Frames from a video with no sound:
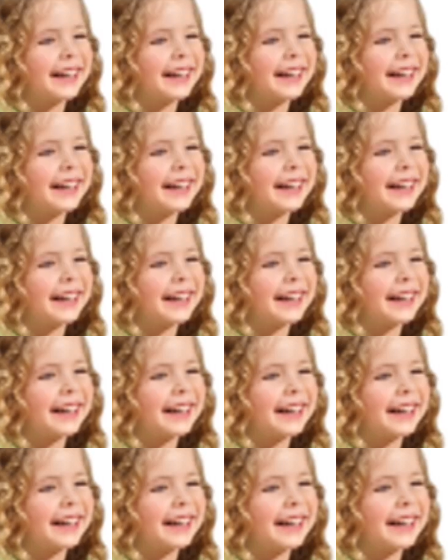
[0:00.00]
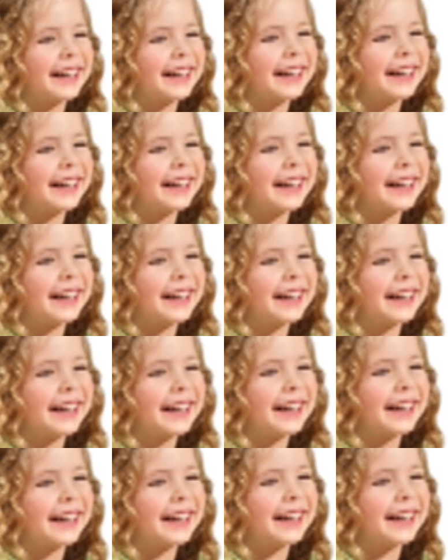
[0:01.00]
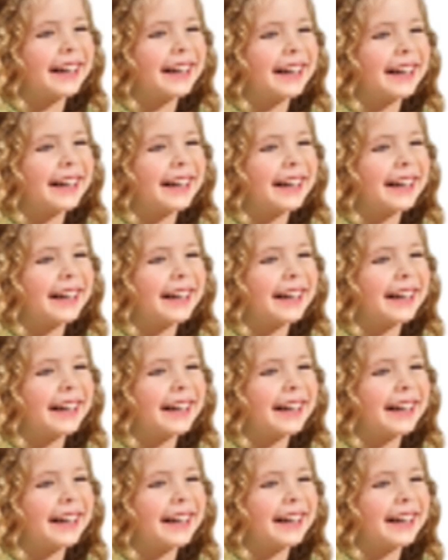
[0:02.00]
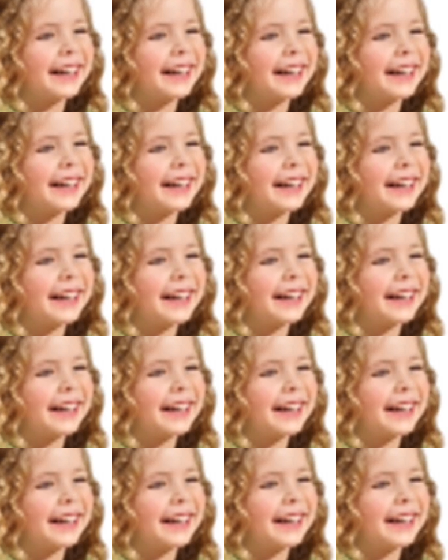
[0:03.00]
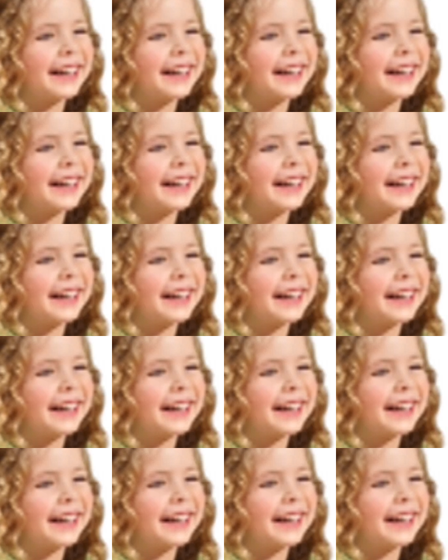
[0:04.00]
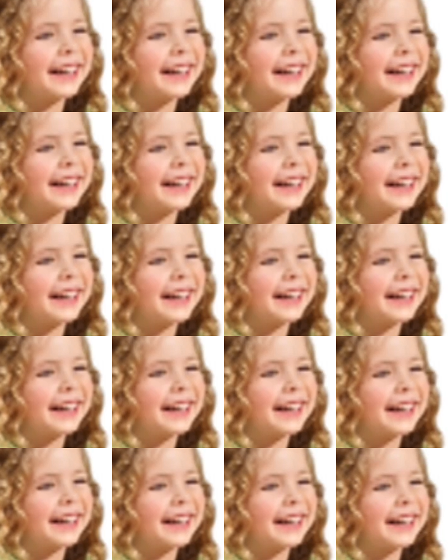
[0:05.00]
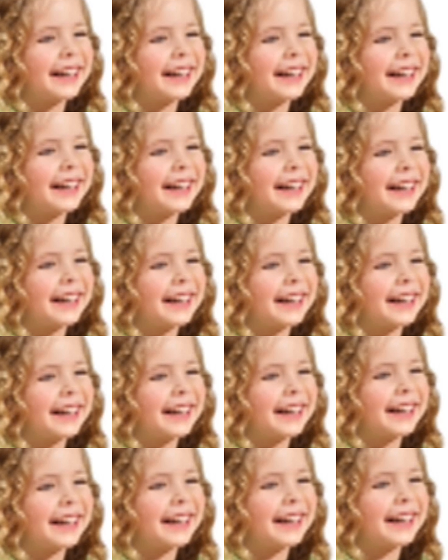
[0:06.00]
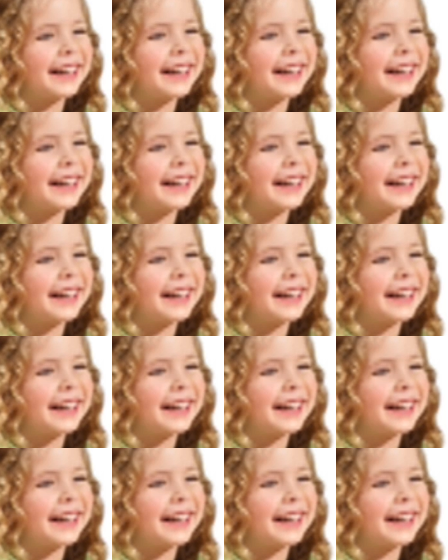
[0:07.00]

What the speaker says: (not speaking)